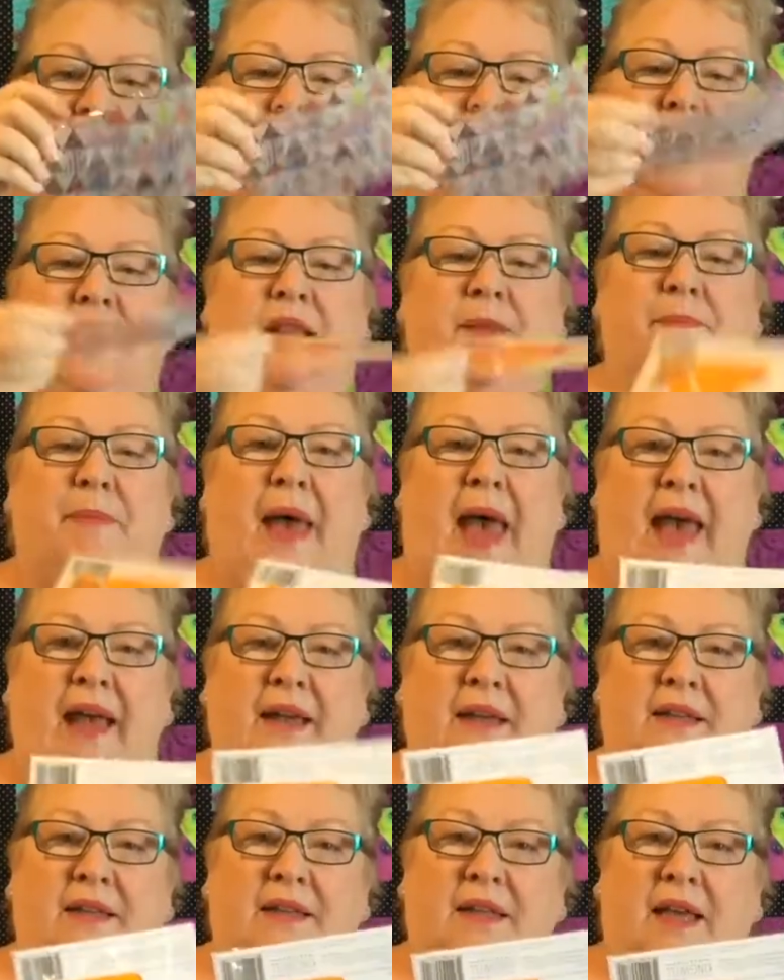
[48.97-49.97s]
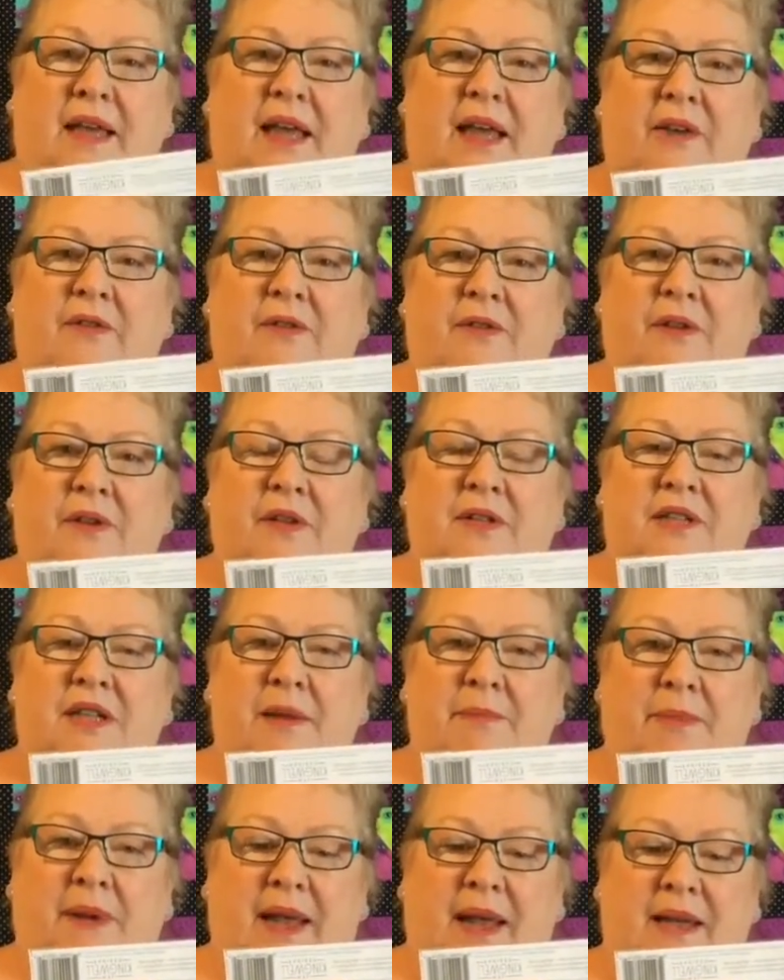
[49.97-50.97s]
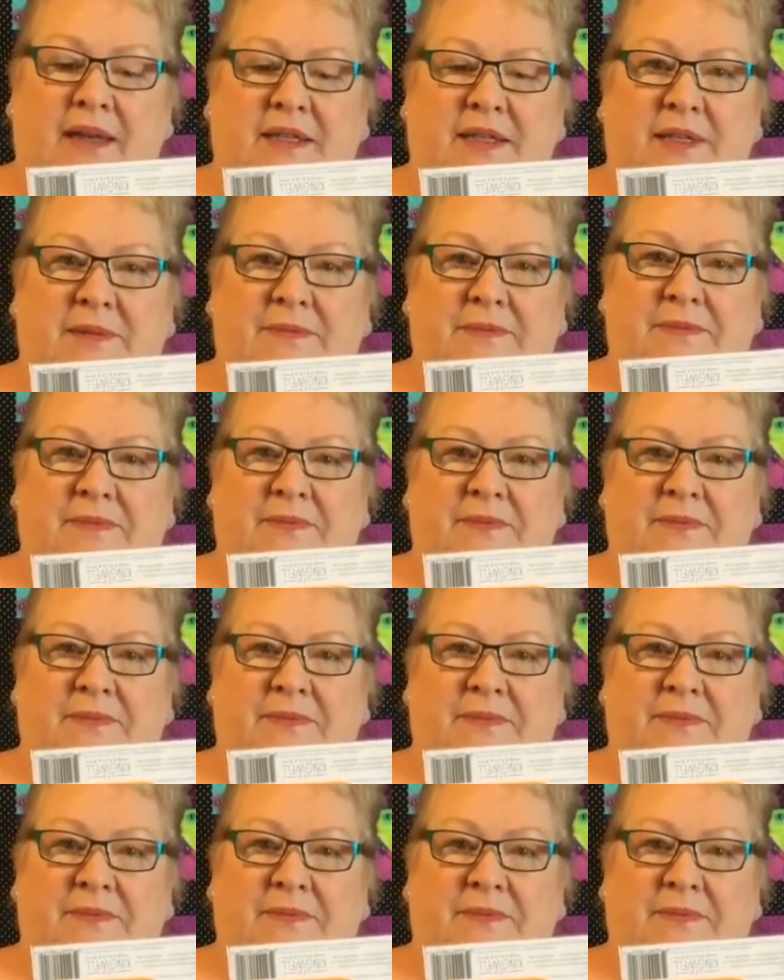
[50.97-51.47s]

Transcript: In the back they have templates.